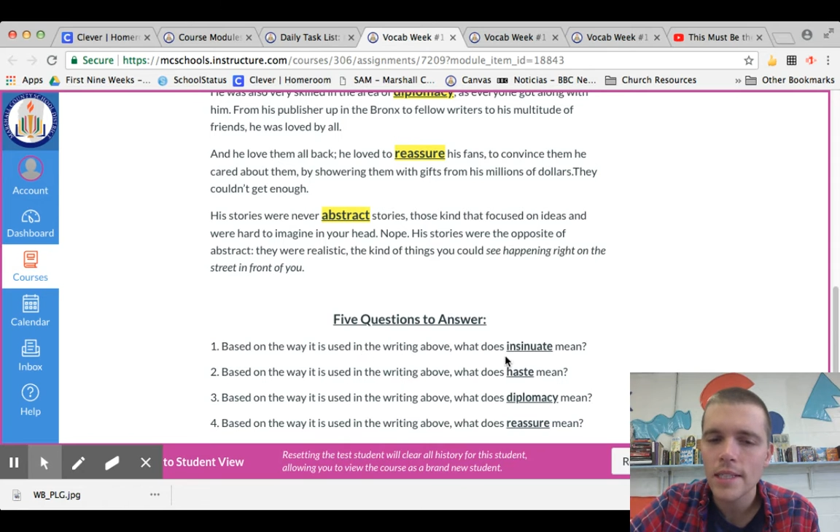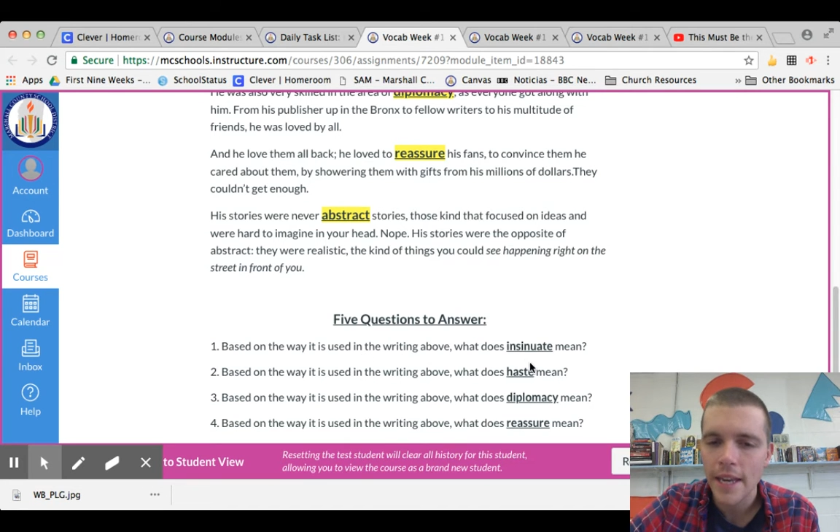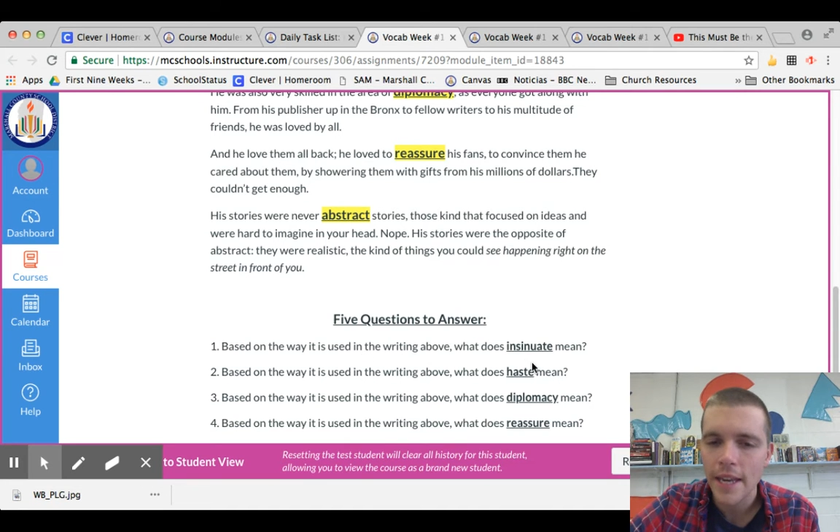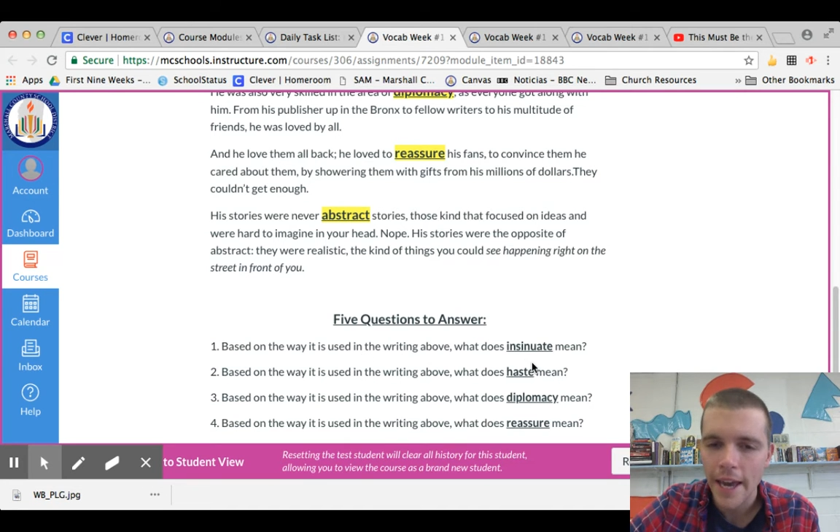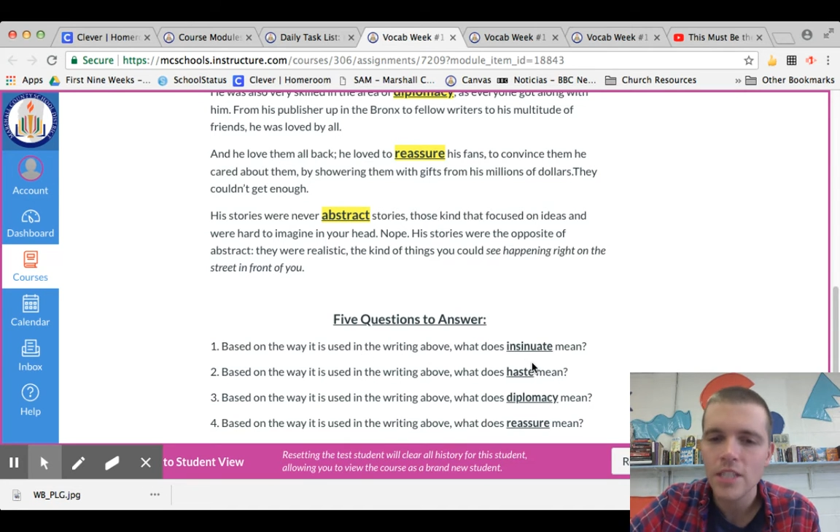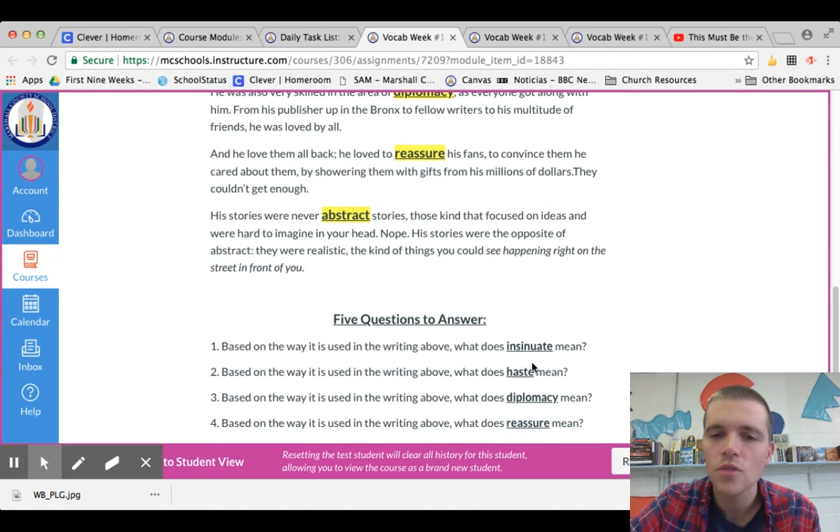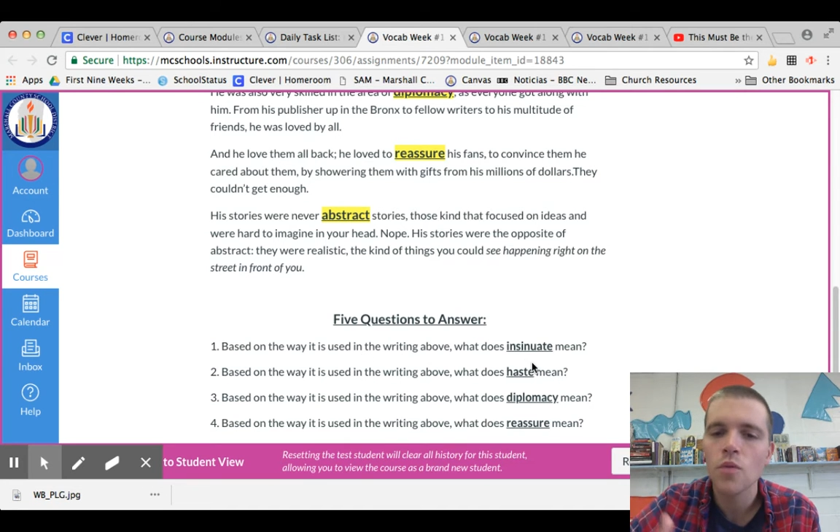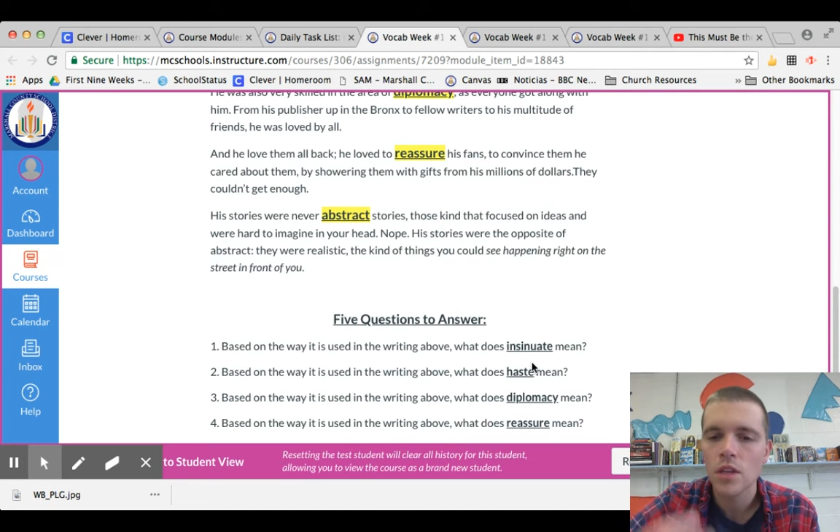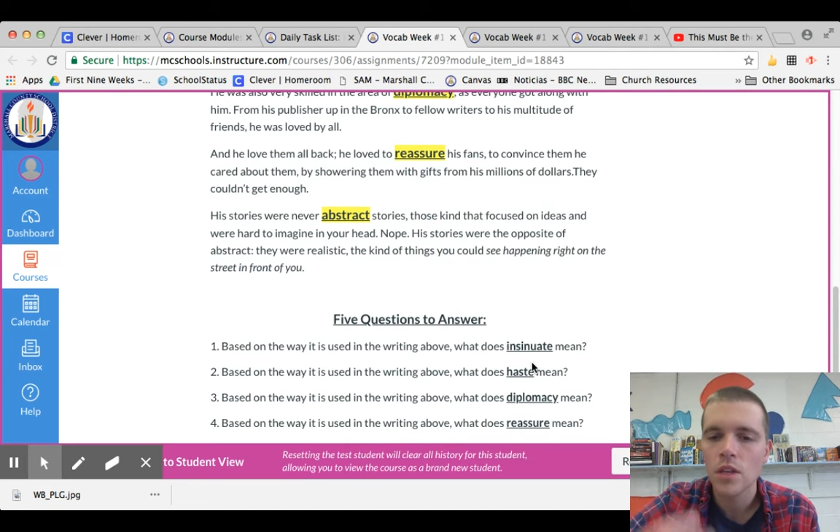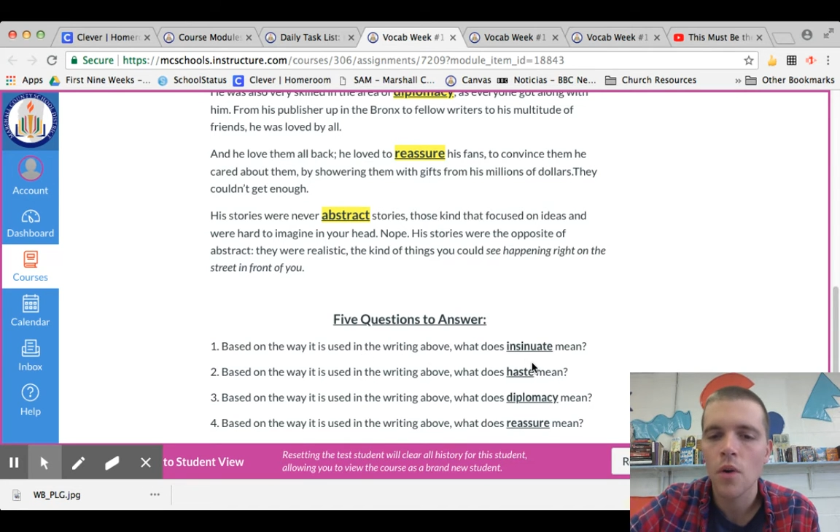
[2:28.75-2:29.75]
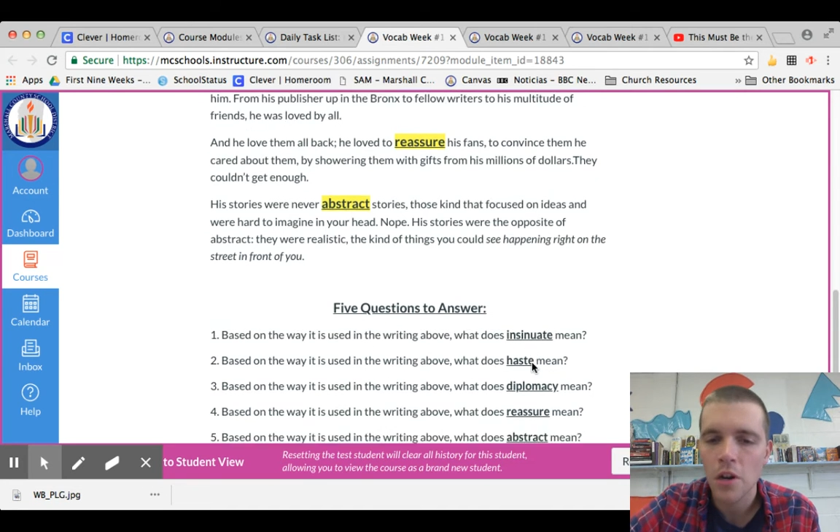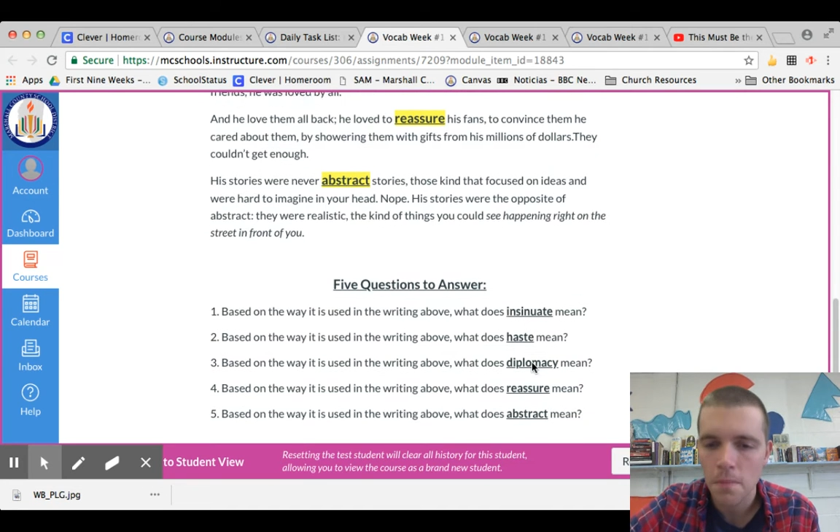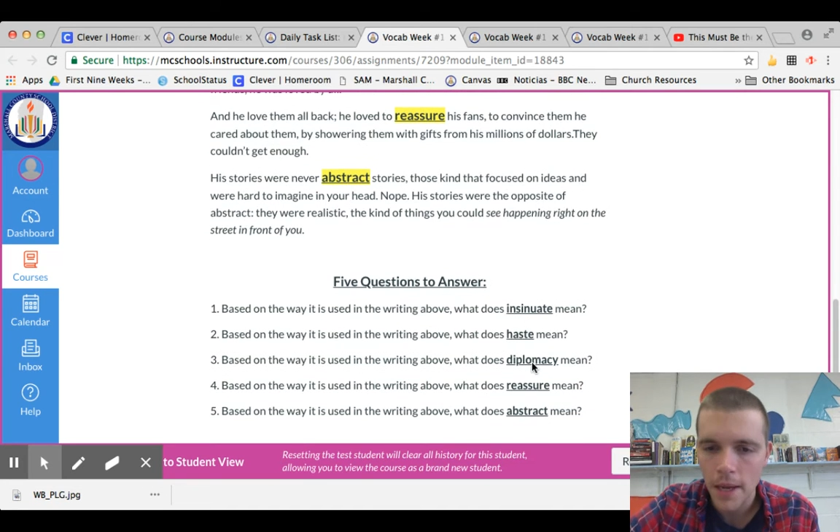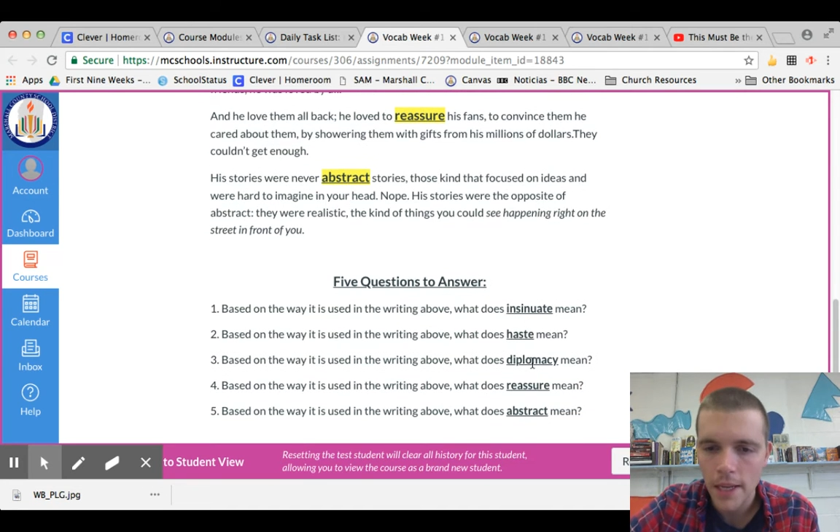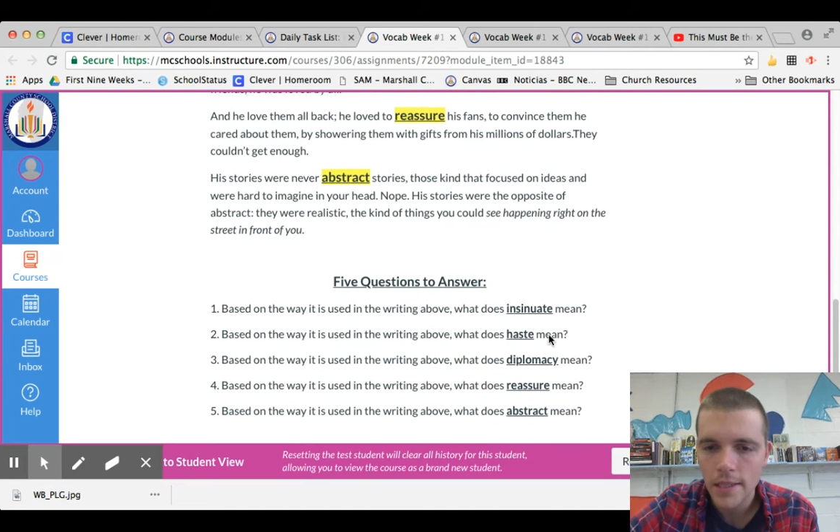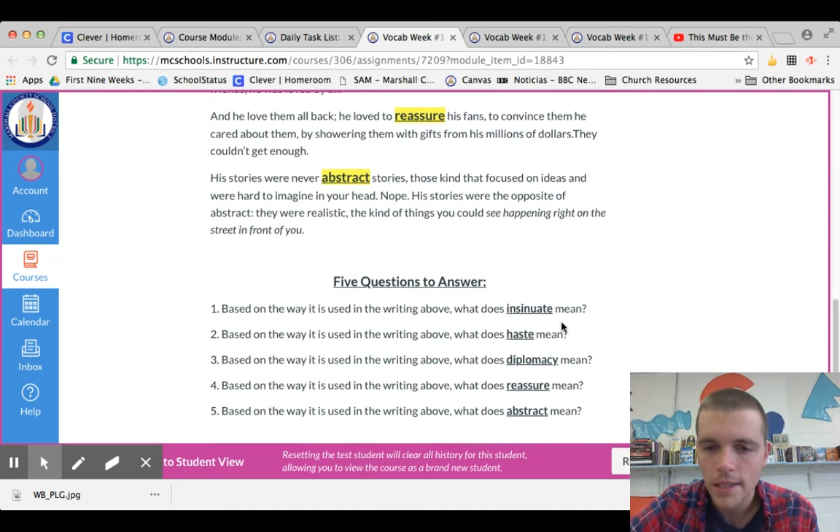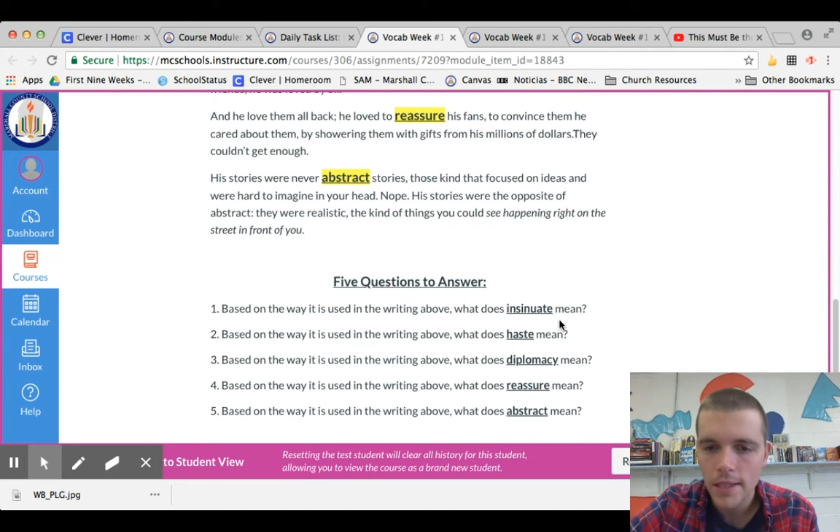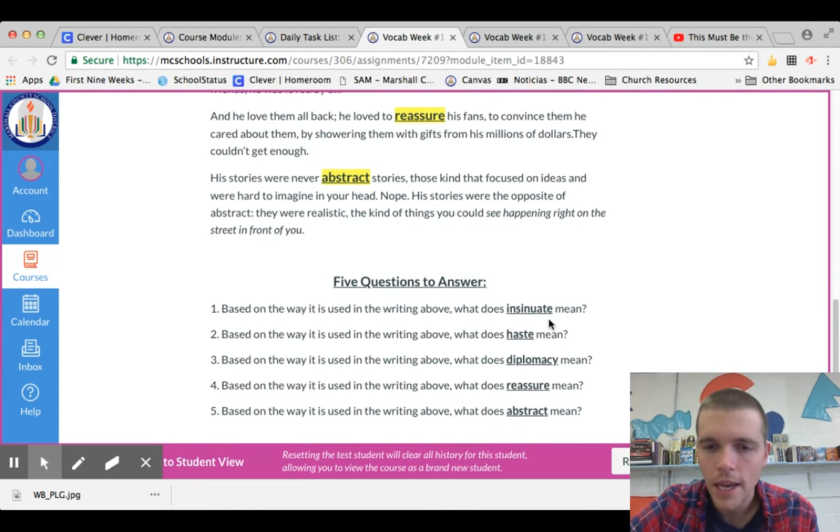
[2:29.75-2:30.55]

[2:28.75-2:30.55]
to guess what the word means.